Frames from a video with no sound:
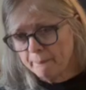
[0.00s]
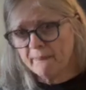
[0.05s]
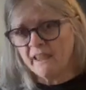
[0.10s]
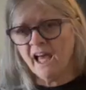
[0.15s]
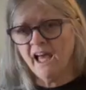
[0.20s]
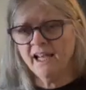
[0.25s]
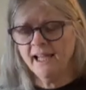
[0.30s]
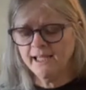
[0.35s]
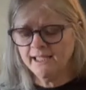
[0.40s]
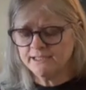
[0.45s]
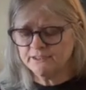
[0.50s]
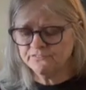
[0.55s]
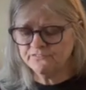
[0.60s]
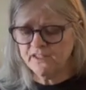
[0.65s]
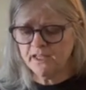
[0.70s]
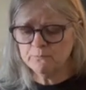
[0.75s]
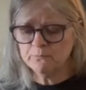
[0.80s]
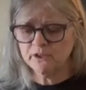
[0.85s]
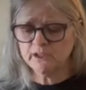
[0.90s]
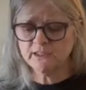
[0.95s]
I like his
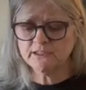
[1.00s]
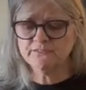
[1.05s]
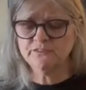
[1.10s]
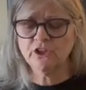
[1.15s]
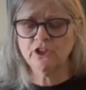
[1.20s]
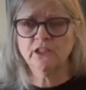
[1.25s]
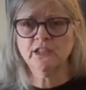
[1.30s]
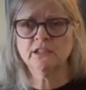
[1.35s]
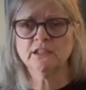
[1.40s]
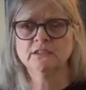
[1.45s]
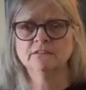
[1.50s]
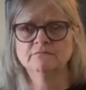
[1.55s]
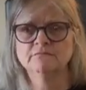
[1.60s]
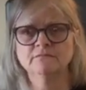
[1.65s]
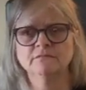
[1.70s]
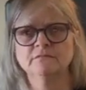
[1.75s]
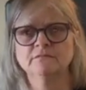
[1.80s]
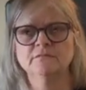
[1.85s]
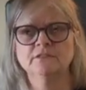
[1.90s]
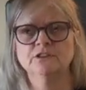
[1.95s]
fabric. It's very
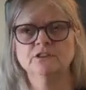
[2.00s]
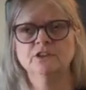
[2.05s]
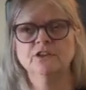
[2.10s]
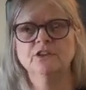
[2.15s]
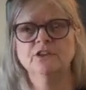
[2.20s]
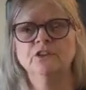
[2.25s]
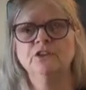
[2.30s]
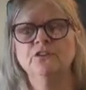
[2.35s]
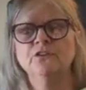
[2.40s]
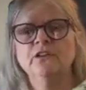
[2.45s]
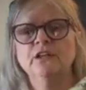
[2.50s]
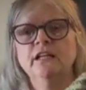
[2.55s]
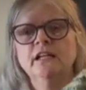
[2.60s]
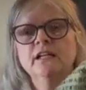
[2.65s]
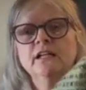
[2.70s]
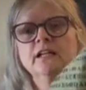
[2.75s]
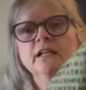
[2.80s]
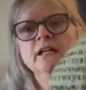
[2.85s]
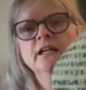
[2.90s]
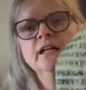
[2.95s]

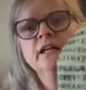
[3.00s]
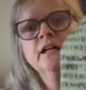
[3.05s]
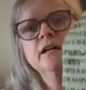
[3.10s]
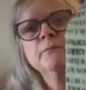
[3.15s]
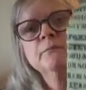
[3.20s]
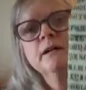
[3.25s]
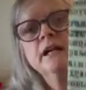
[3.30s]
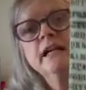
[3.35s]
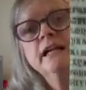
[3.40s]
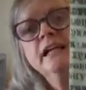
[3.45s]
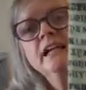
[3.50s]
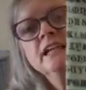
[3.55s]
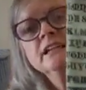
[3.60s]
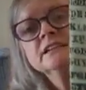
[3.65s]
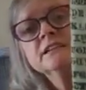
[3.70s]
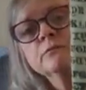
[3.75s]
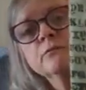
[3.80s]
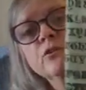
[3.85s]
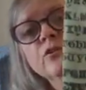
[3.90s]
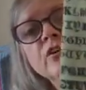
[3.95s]
unique, but I needed
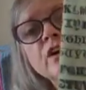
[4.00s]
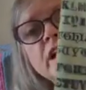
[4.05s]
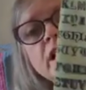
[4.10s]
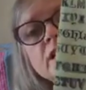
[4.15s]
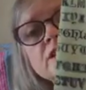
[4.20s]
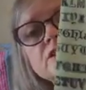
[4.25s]
some green.